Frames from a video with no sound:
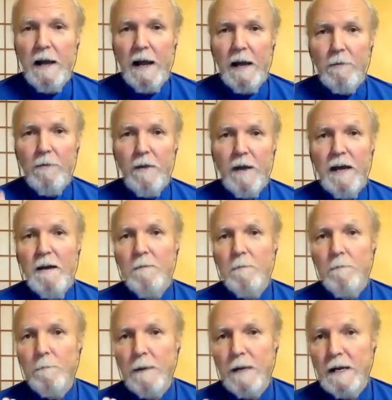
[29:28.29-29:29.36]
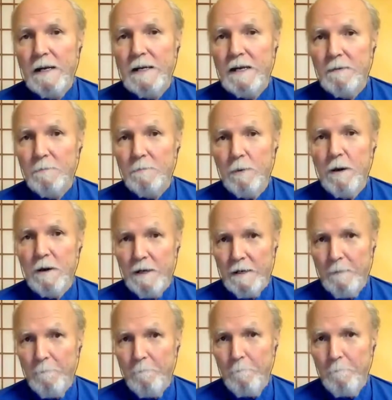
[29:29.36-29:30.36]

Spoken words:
And then meditate upon it